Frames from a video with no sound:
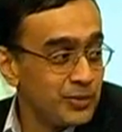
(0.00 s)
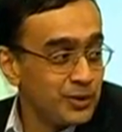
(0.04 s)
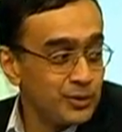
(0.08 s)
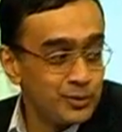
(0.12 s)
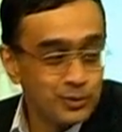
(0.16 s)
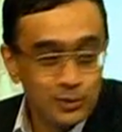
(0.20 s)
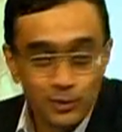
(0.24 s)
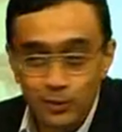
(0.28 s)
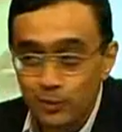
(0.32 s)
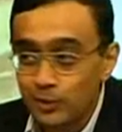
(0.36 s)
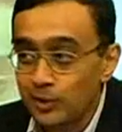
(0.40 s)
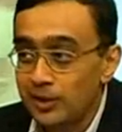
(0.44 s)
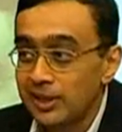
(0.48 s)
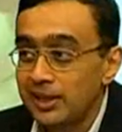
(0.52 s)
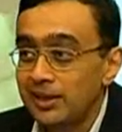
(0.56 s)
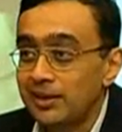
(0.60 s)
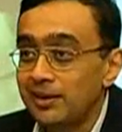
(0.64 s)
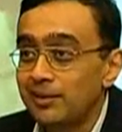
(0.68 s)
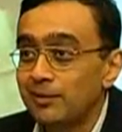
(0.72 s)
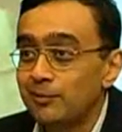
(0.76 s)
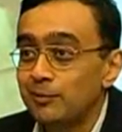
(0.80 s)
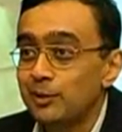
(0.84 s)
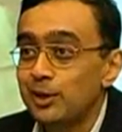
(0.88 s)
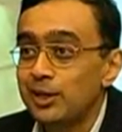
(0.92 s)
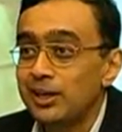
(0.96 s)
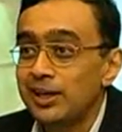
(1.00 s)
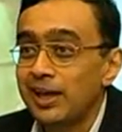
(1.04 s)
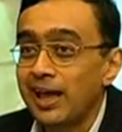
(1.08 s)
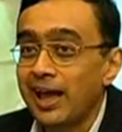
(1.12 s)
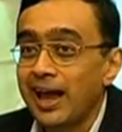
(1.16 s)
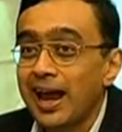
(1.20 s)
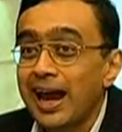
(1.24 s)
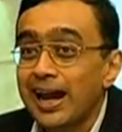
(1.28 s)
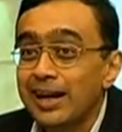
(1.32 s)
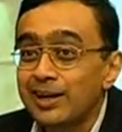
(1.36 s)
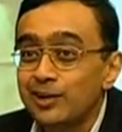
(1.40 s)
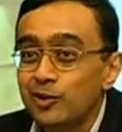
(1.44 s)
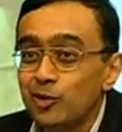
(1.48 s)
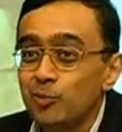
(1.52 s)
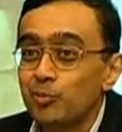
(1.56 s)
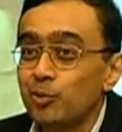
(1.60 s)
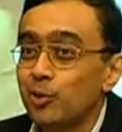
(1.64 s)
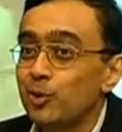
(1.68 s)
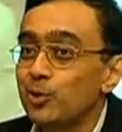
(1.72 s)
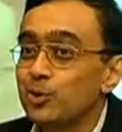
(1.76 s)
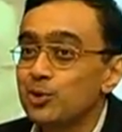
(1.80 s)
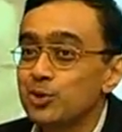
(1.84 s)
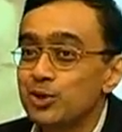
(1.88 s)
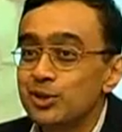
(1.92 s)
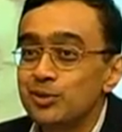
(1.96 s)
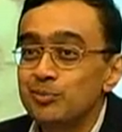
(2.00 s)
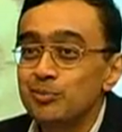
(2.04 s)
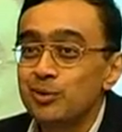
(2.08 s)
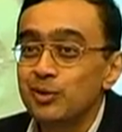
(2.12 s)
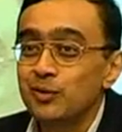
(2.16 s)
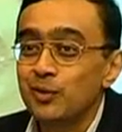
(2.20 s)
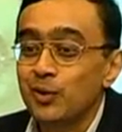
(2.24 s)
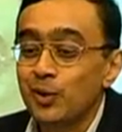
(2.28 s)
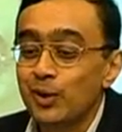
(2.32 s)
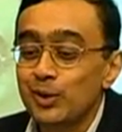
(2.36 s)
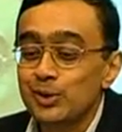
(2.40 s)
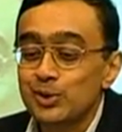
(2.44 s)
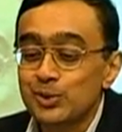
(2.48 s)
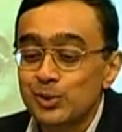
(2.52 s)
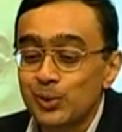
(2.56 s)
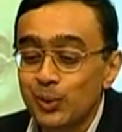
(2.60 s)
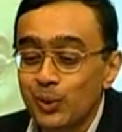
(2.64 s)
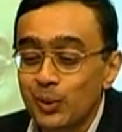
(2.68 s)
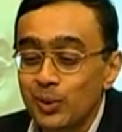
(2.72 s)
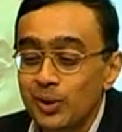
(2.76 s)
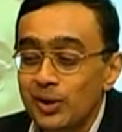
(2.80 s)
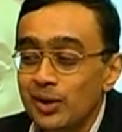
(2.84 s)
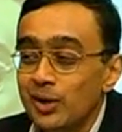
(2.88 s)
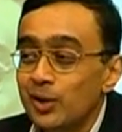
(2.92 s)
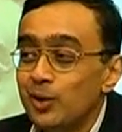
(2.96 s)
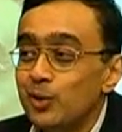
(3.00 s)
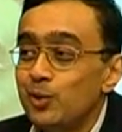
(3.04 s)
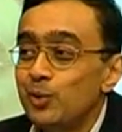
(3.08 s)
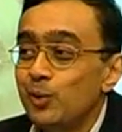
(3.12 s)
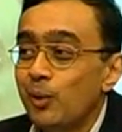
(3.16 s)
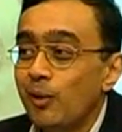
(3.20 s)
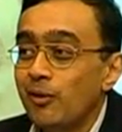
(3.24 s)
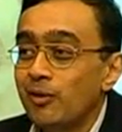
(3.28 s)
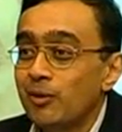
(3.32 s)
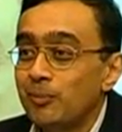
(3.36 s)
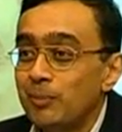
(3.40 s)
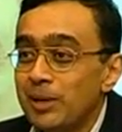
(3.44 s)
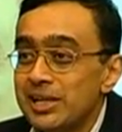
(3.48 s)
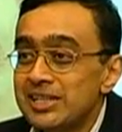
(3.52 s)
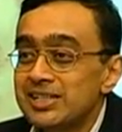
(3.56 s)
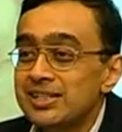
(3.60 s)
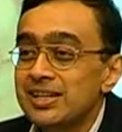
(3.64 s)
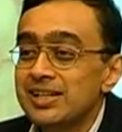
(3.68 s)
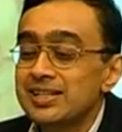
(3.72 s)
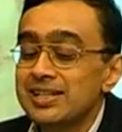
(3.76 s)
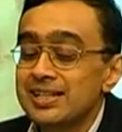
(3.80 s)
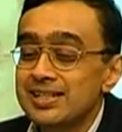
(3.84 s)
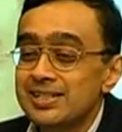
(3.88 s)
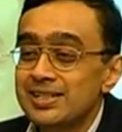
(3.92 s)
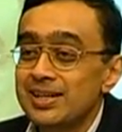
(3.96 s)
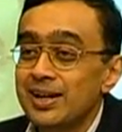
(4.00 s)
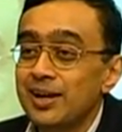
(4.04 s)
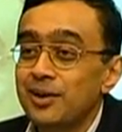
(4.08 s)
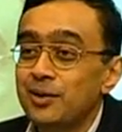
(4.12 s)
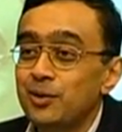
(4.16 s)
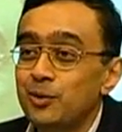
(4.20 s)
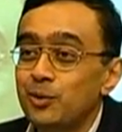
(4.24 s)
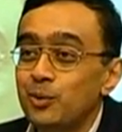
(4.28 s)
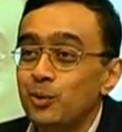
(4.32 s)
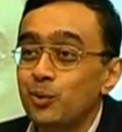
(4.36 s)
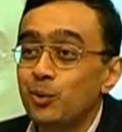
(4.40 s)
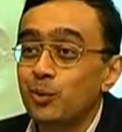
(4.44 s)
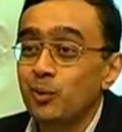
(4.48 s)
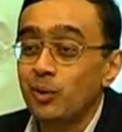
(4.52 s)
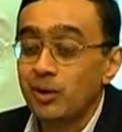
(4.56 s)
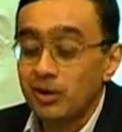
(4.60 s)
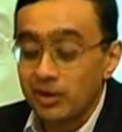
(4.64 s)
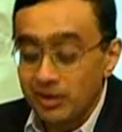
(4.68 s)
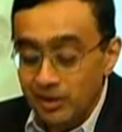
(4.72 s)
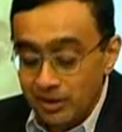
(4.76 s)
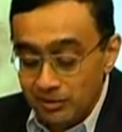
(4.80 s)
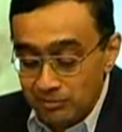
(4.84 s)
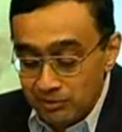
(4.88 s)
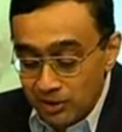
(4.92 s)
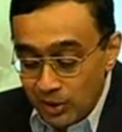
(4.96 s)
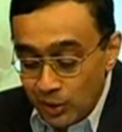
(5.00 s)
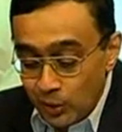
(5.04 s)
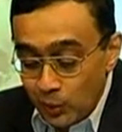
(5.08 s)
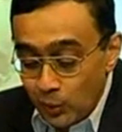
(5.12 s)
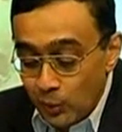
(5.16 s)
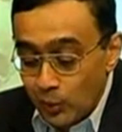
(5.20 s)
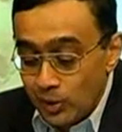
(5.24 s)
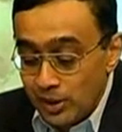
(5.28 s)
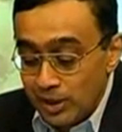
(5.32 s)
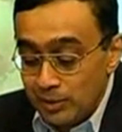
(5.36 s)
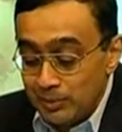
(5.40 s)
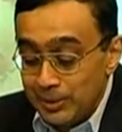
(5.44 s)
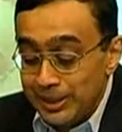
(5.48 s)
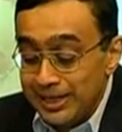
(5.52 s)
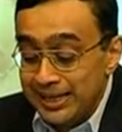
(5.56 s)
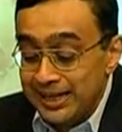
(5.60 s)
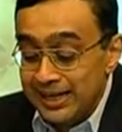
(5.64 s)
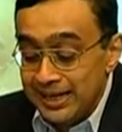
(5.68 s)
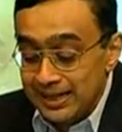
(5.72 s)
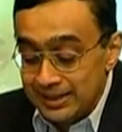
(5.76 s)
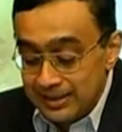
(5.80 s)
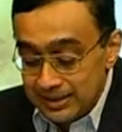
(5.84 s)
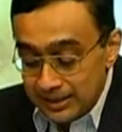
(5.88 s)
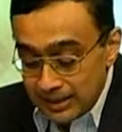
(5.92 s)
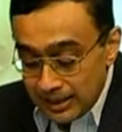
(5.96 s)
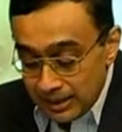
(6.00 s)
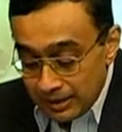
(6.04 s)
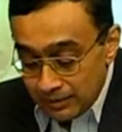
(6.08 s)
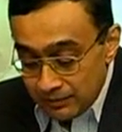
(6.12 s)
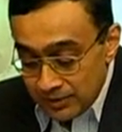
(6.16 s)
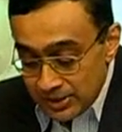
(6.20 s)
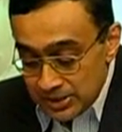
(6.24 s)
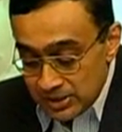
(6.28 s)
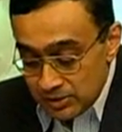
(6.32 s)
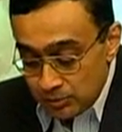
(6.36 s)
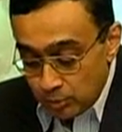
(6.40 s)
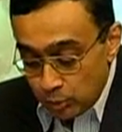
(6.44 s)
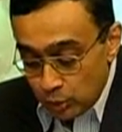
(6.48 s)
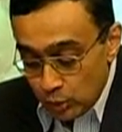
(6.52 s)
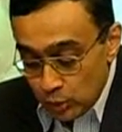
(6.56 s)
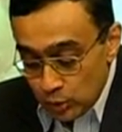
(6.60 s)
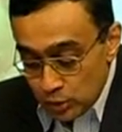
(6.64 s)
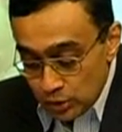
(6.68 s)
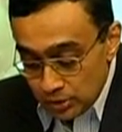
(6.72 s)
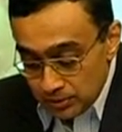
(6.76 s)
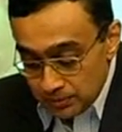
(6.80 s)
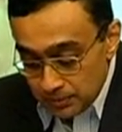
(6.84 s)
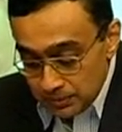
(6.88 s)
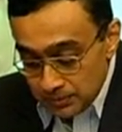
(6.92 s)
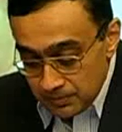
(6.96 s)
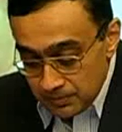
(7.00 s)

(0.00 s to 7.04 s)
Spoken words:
So we add to pollution, but we also do our best as a state to control and mitigate the effects of pollution.